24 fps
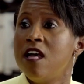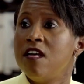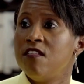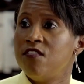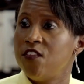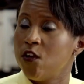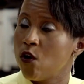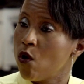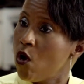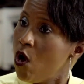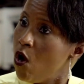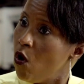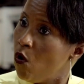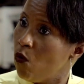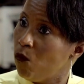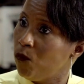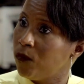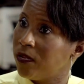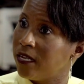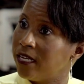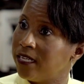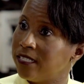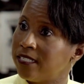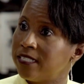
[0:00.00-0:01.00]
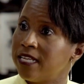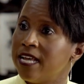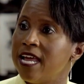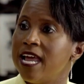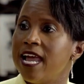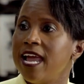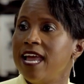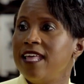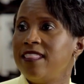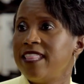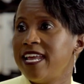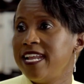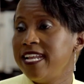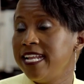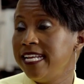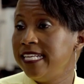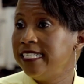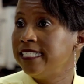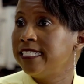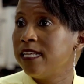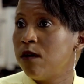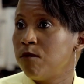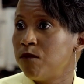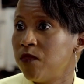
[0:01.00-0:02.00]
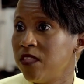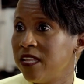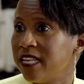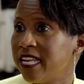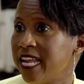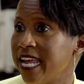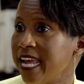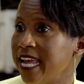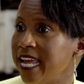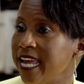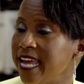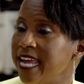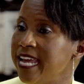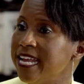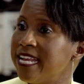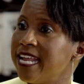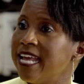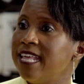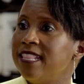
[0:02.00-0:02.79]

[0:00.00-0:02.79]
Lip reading: they're homeless and they need something to eat.